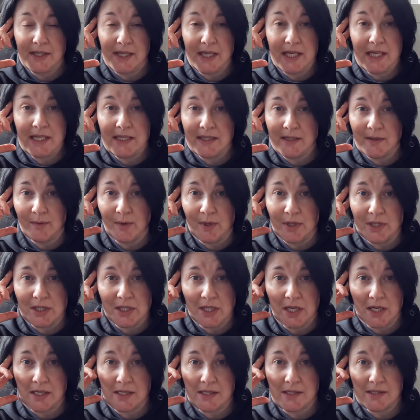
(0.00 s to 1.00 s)
Easy when
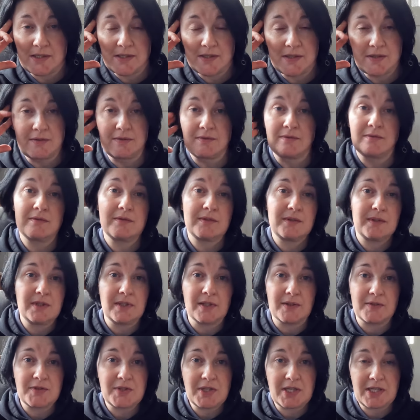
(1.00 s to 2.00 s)
Jack's, you
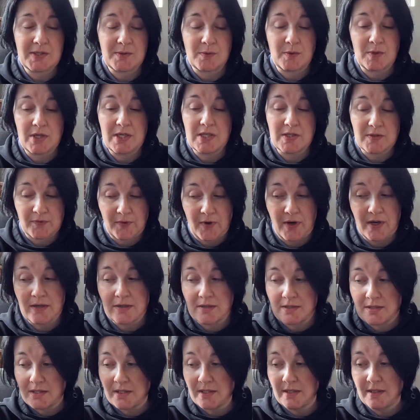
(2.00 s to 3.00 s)
know, if Jack's with his
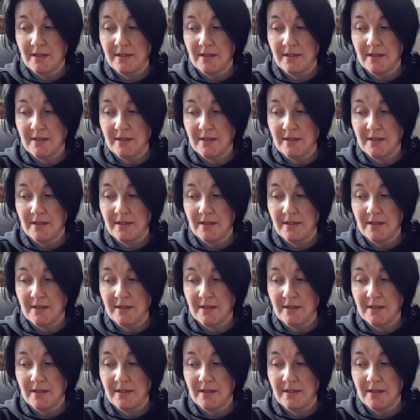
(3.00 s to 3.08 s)
friend,